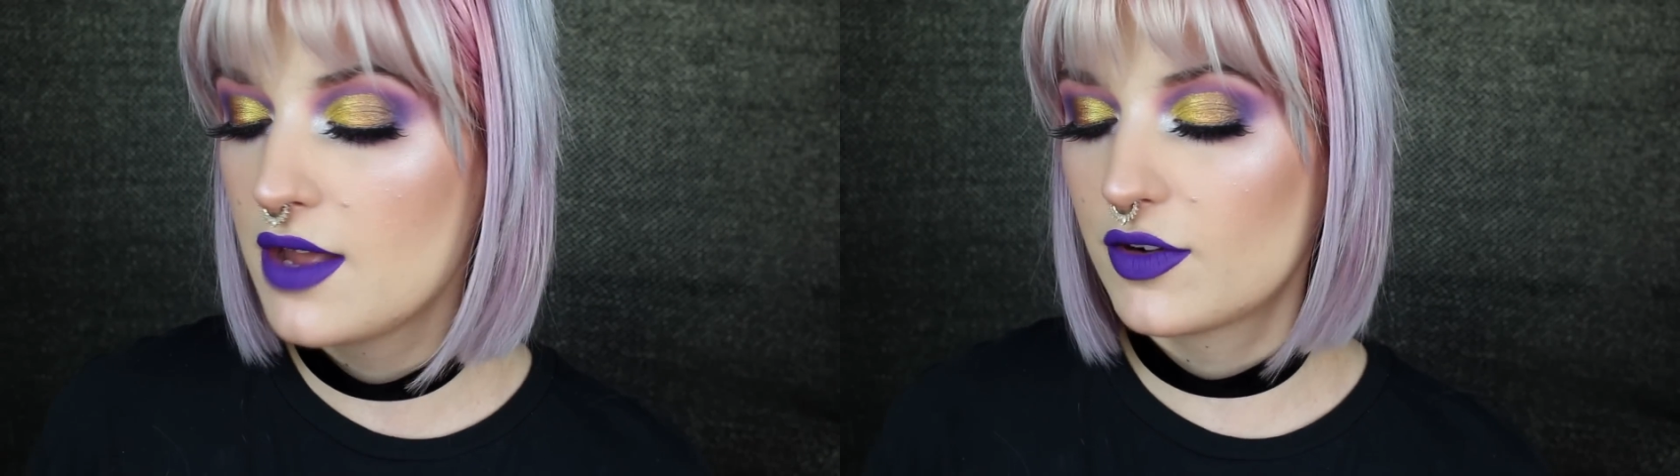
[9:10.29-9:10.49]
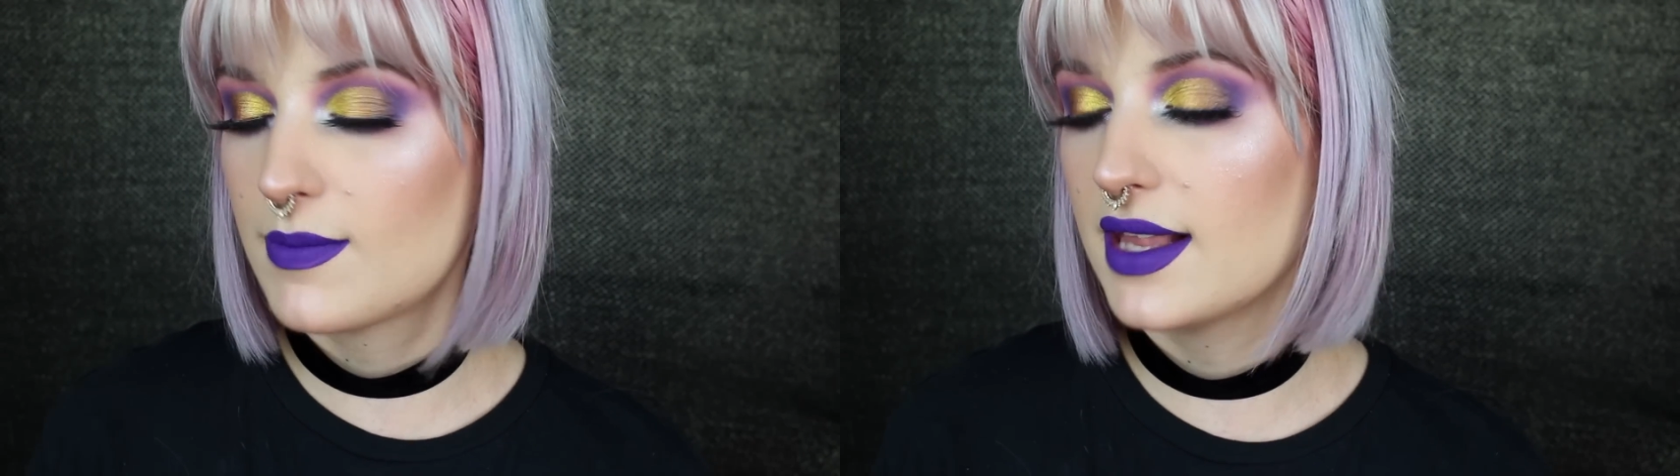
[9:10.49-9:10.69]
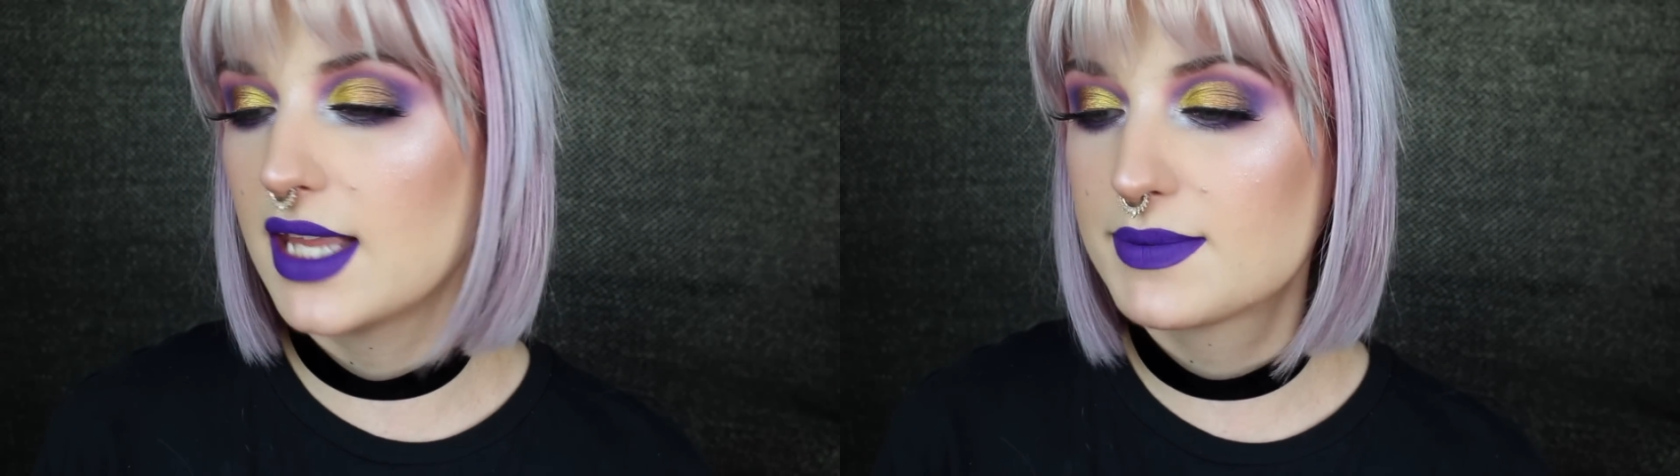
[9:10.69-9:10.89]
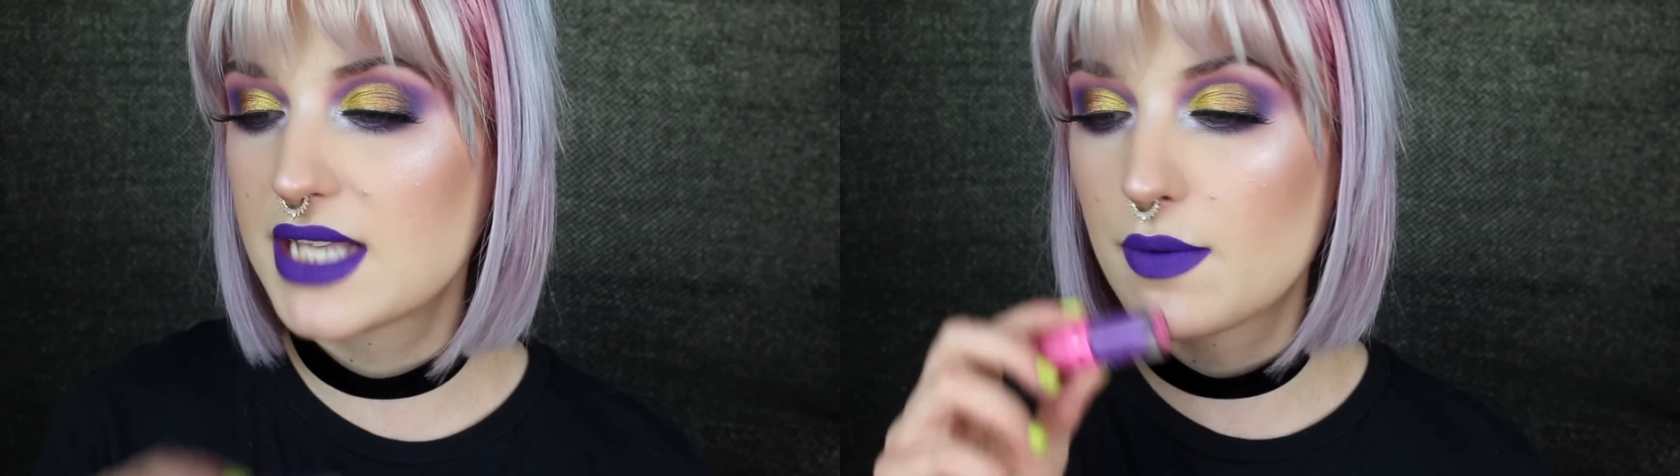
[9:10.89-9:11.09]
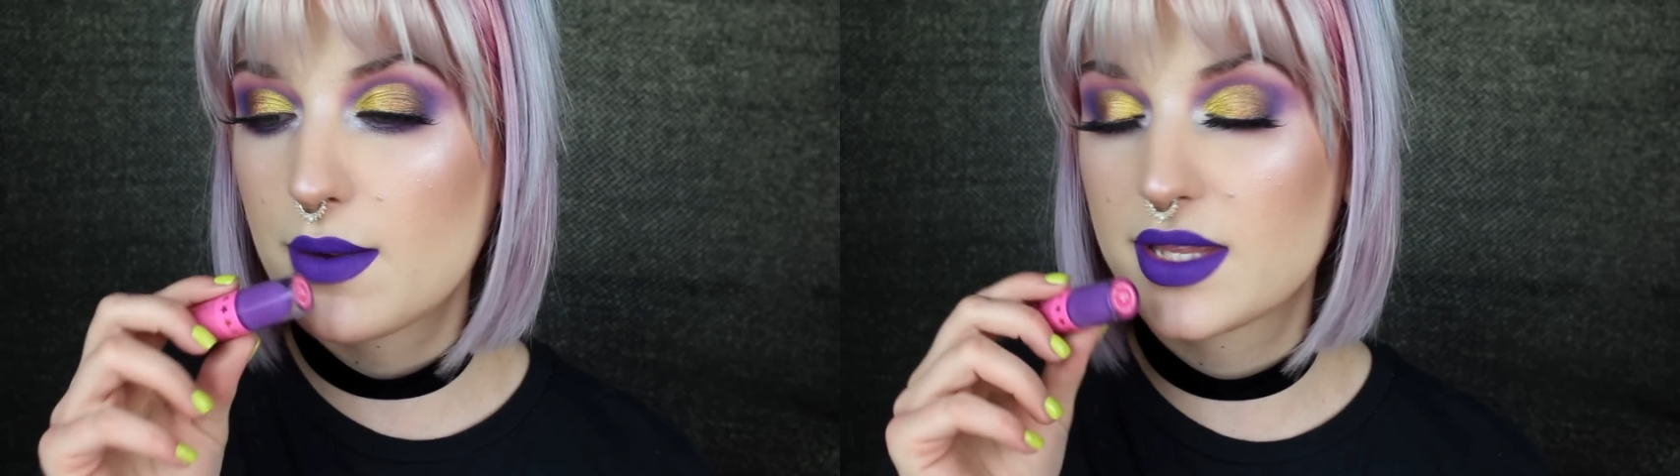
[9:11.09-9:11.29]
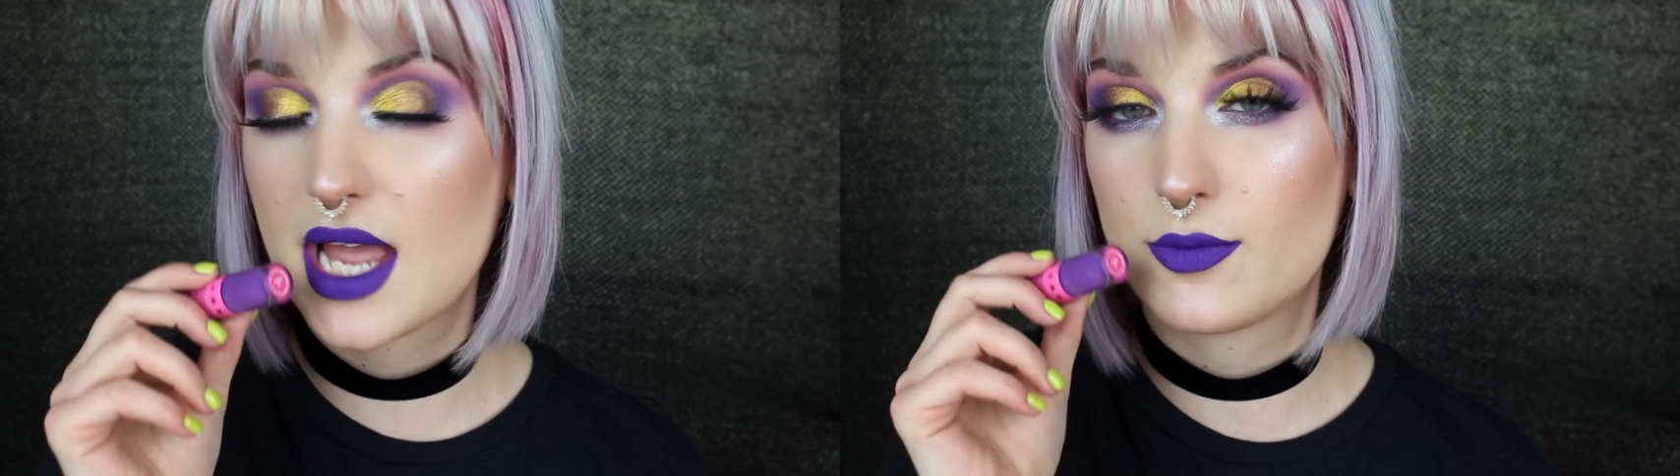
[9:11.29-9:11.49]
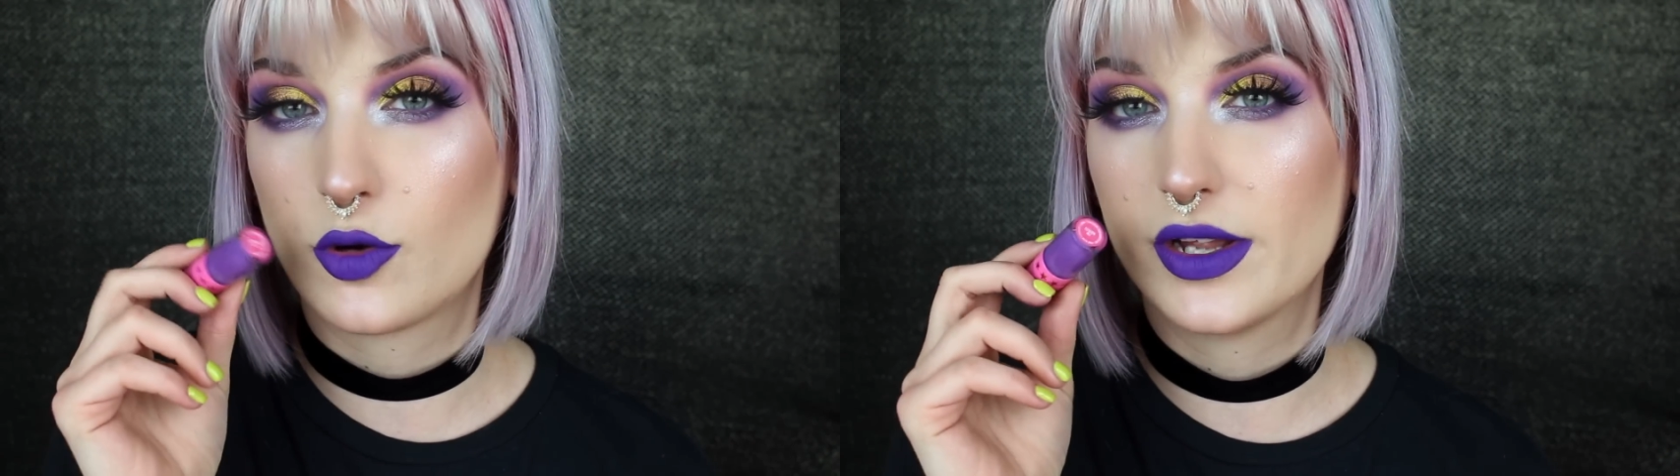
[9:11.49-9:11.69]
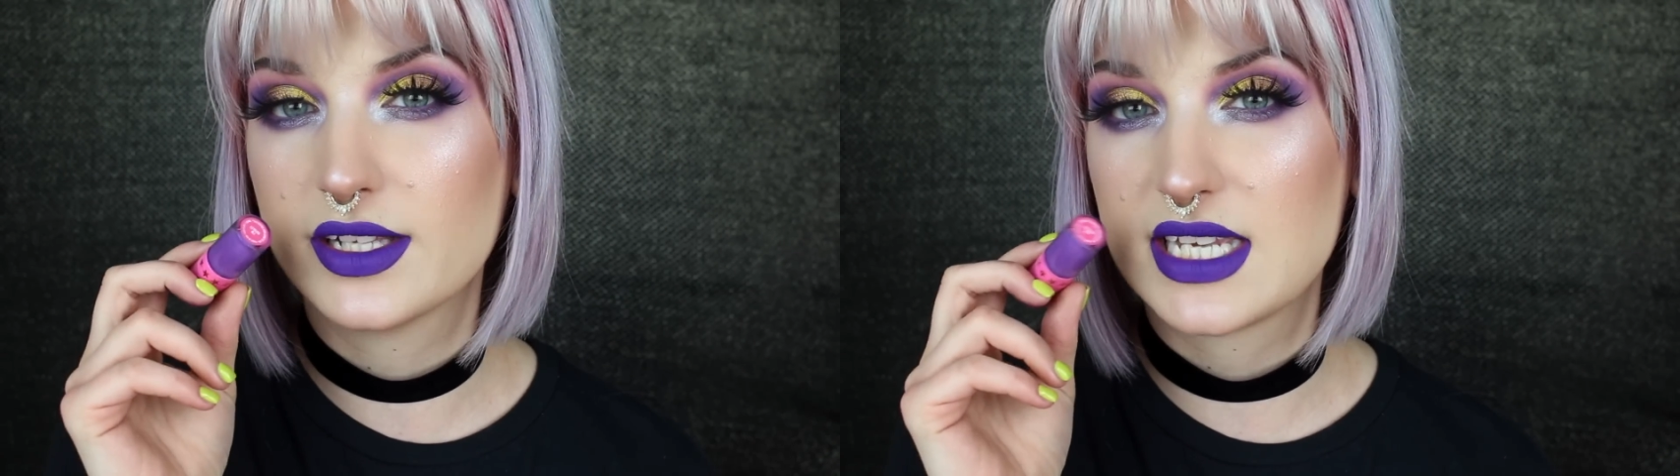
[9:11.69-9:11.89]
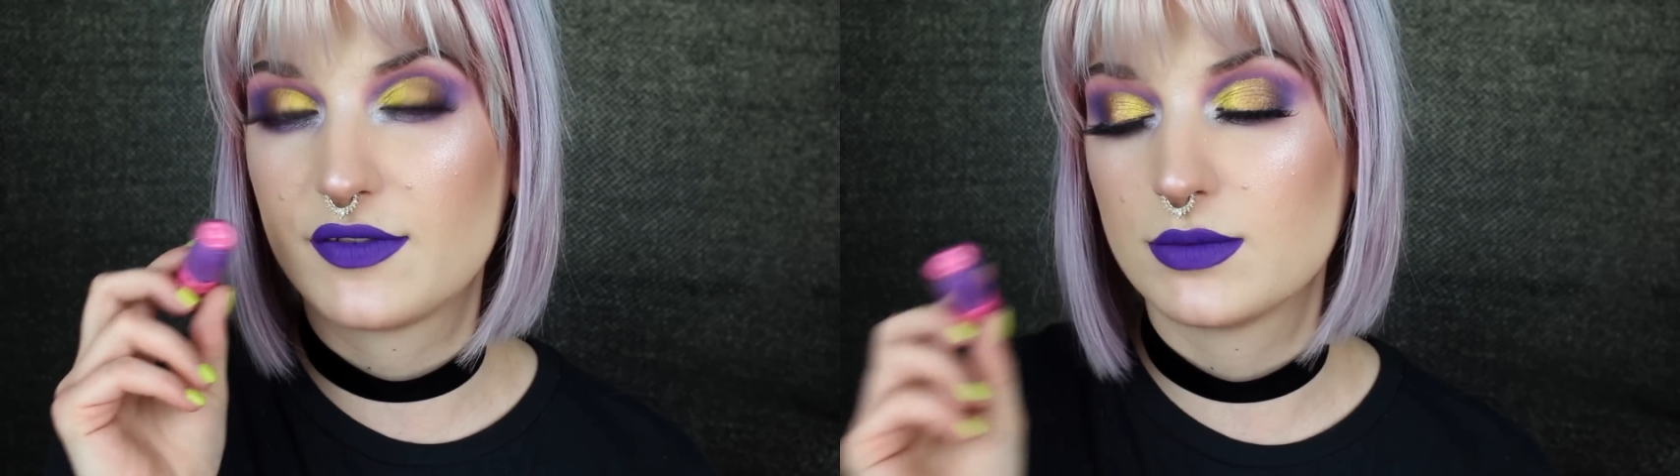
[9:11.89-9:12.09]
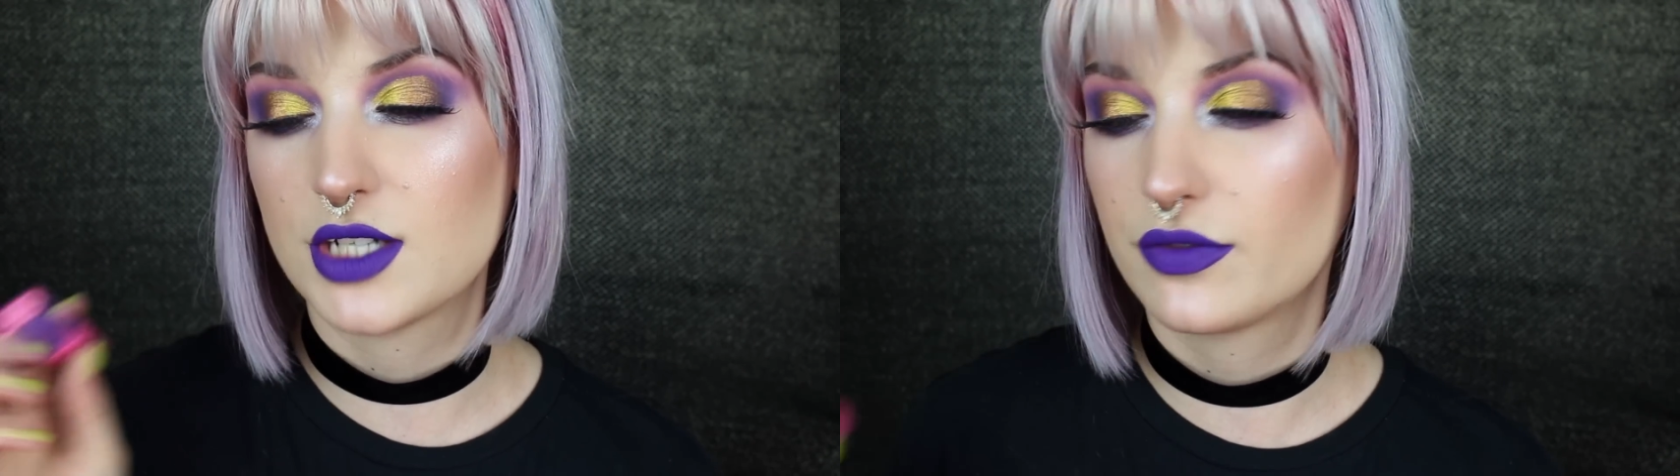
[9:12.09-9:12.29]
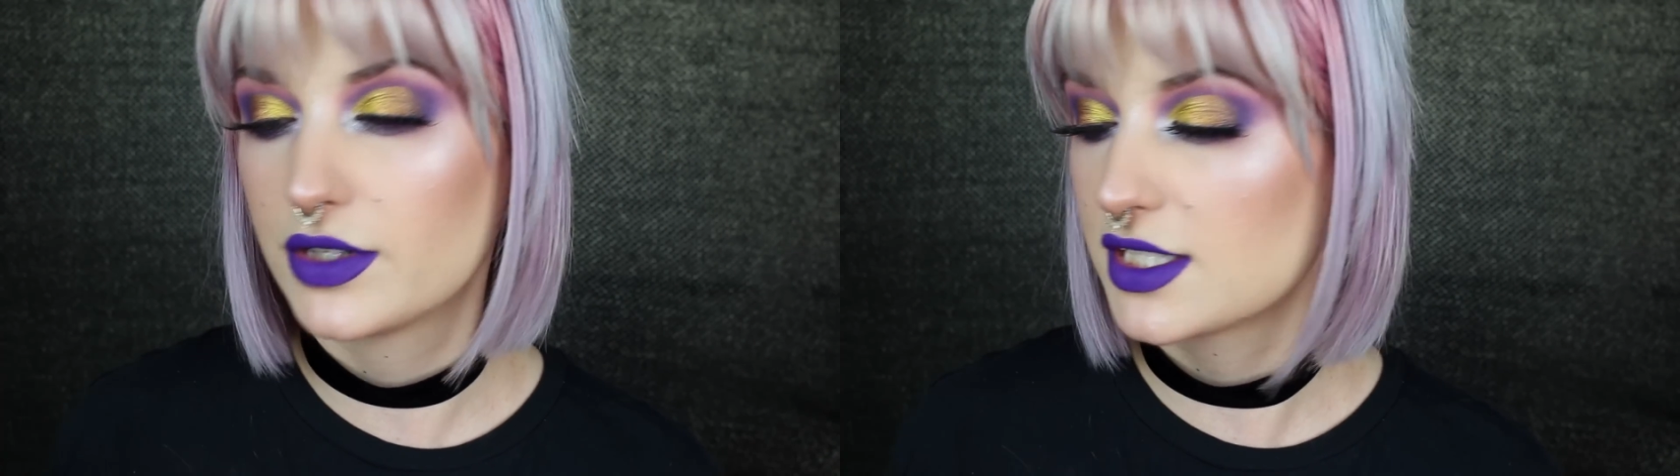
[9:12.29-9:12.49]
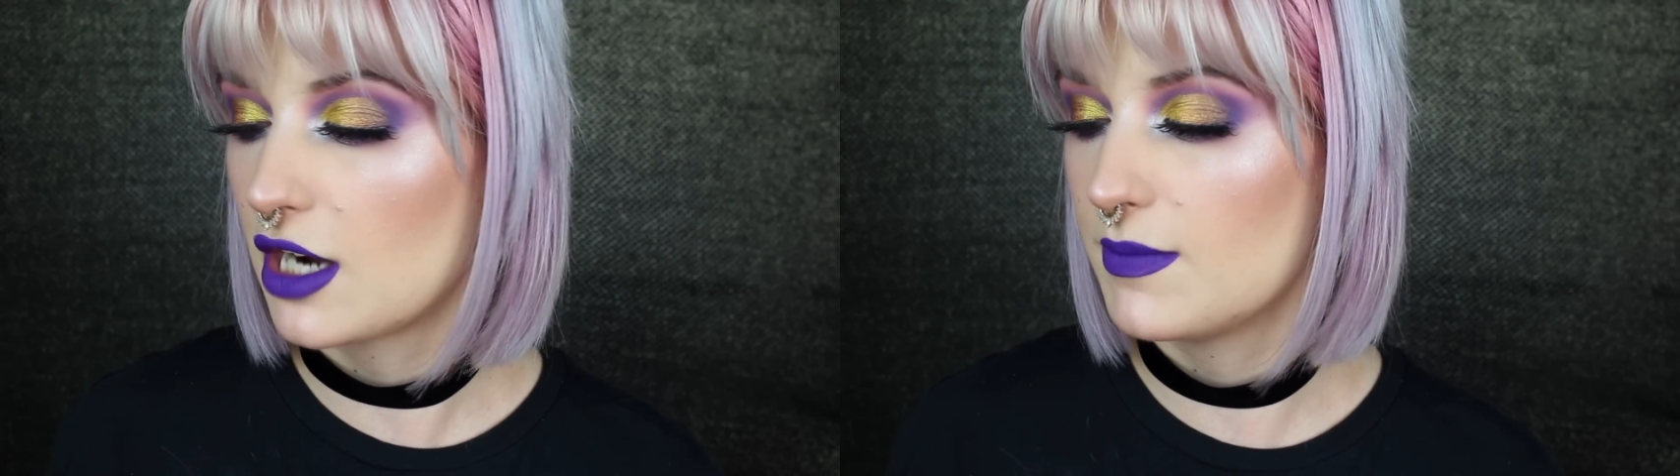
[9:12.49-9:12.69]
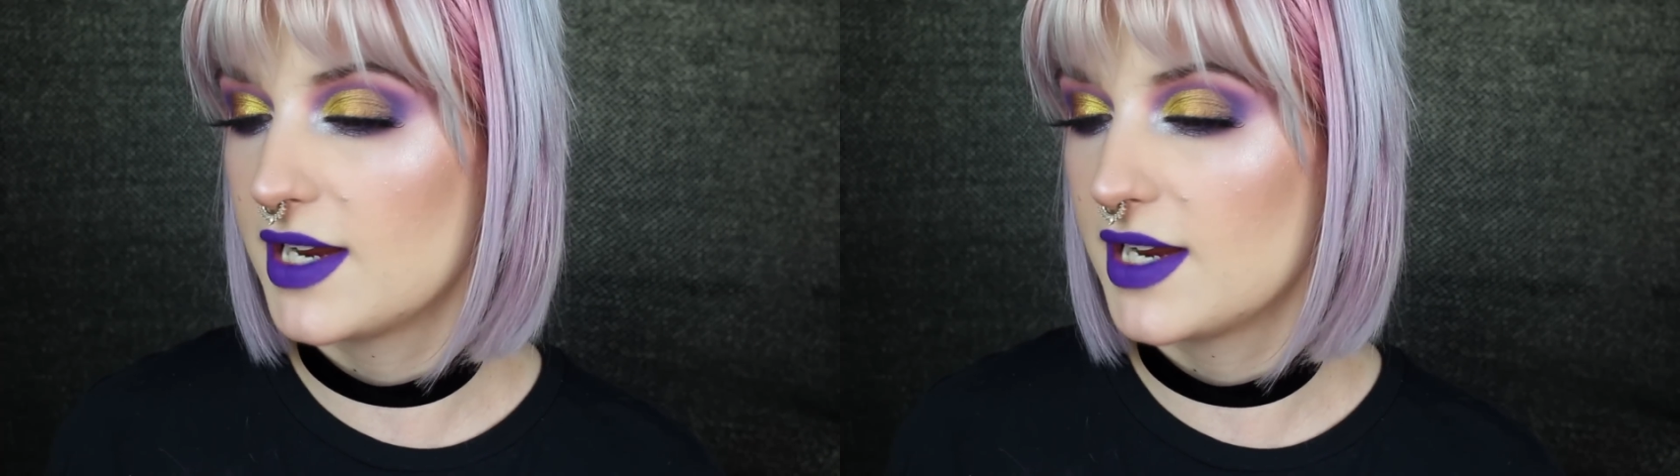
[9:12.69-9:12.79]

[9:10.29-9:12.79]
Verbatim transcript: For my lips, I went with I'm Royalty from Jeffree Star